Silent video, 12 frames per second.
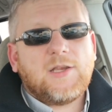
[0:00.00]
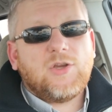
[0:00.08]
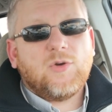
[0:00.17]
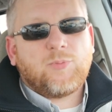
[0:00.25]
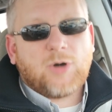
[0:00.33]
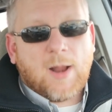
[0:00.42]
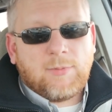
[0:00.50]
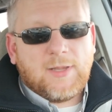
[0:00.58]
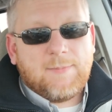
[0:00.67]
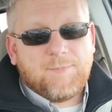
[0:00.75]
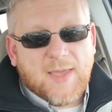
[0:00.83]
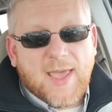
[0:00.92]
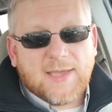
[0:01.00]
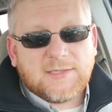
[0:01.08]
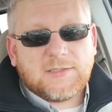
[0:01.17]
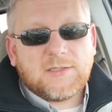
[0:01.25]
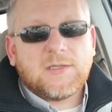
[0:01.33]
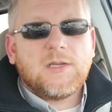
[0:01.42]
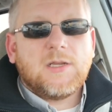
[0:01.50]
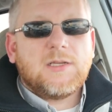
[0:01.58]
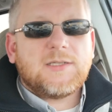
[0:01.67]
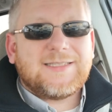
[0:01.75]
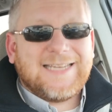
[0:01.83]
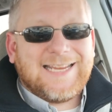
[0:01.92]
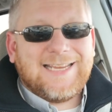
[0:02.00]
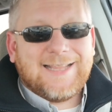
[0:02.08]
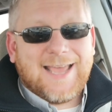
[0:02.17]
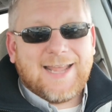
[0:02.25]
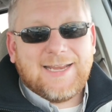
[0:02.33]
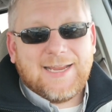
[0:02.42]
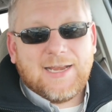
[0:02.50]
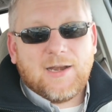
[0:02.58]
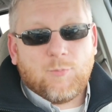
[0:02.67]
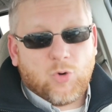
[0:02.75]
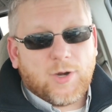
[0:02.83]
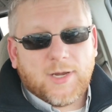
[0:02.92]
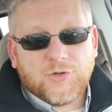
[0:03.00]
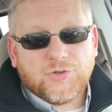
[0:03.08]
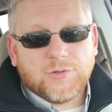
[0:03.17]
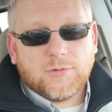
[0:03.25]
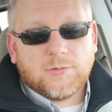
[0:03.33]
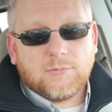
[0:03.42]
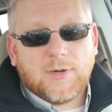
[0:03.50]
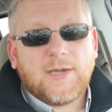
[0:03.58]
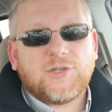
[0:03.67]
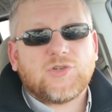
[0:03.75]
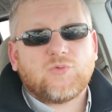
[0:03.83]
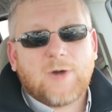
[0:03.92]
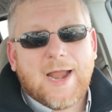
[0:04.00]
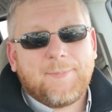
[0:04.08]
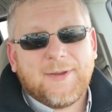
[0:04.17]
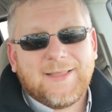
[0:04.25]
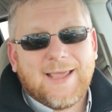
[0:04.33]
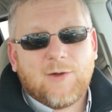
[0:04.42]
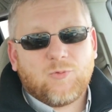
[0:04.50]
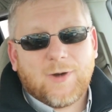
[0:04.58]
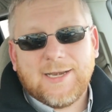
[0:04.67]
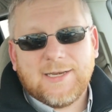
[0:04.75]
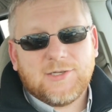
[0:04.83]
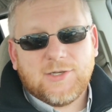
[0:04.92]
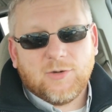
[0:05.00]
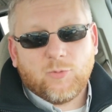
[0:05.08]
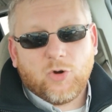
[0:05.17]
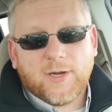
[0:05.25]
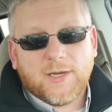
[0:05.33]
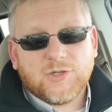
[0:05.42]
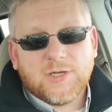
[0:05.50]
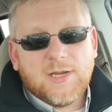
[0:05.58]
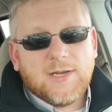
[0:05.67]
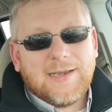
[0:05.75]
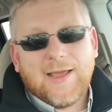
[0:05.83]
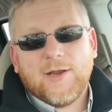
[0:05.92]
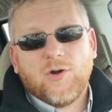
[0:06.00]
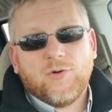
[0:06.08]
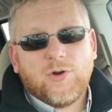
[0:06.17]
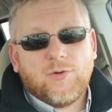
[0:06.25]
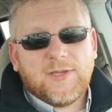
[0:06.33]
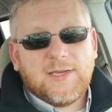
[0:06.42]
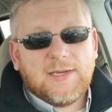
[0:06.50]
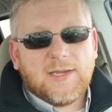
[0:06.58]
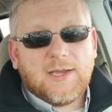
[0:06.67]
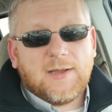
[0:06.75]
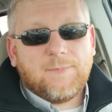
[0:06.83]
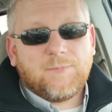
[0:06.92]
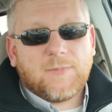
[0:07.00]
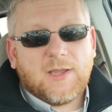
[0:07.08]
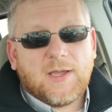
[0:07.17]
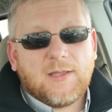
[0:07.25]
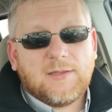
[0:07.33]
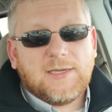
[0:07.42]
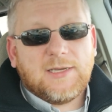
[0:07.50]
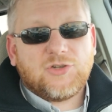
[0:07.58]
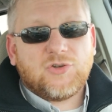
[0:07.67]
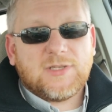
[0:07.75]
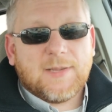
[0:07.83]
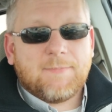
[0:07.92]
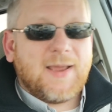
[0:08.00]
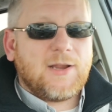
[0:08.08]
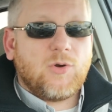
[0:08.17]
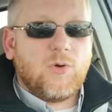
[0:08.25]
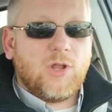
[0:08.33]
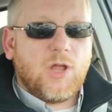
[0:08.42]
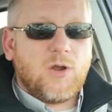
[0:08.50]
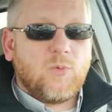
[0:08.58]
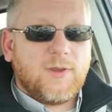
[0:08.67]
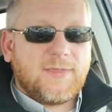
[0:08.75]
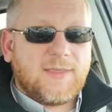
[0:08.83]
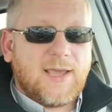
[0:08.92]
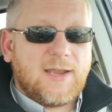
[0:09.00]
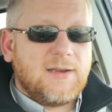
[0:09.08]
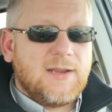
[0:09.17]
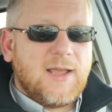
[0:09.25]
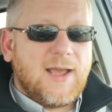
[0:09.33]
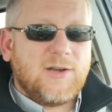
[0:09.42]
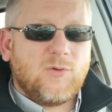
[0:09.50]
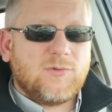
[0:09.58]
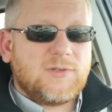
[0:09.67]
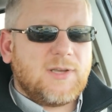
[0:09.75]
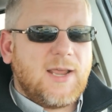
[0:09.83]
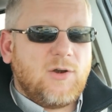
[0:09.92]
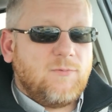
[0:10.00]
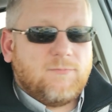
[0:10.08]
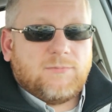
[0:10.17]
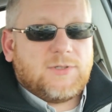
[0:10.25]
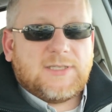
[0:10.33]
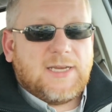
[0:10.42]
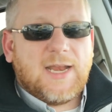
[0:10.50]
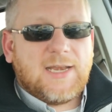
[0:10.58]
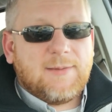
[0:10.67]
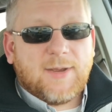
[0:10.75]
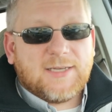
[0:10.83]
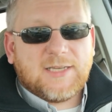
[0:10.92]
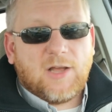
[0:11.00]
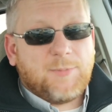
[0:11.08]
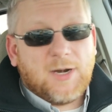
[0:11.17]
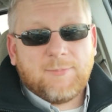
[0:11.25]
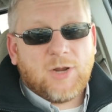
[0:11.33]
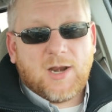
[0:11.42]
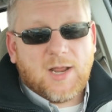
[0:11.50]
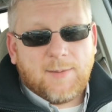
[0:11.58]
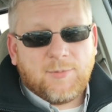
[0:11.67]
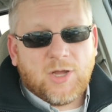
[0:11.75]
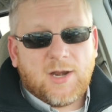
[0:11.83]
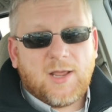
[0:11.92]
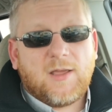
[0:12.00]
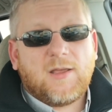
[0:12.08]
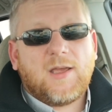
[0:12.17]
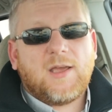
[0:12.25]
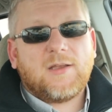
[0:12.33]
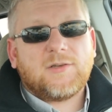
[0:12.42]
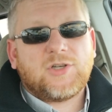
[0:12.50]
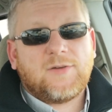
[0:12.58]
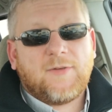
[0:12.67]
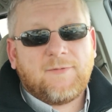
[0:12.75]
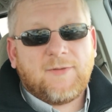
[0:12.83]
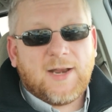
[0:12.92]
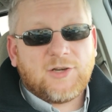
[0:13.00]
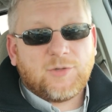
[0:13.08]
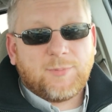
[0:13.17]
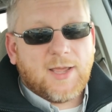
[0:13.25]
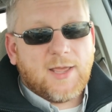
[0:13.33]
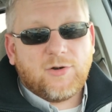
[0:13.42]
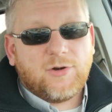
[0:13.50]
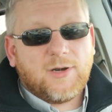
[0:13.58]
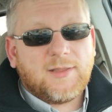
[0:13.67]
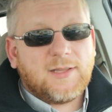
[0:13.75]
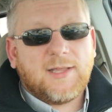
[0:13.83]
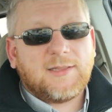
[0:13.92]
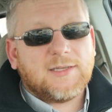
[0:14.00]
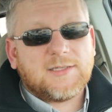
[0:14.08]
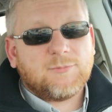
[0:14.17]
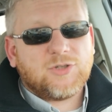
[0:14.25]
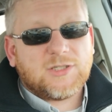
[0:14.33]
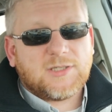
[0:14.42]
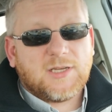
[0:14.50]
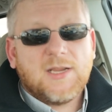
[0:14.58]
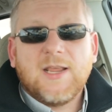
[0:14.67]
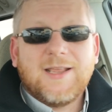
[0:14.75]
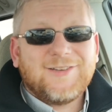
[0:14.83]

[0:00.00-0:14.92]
you're probably best sticking that in a mortgage. Right, just wrapping that right into your mortgage. Now, I don't know the issues that might go along with that. I don't see any myself, but I'm not a certified financial planner or anything like this. I'm just a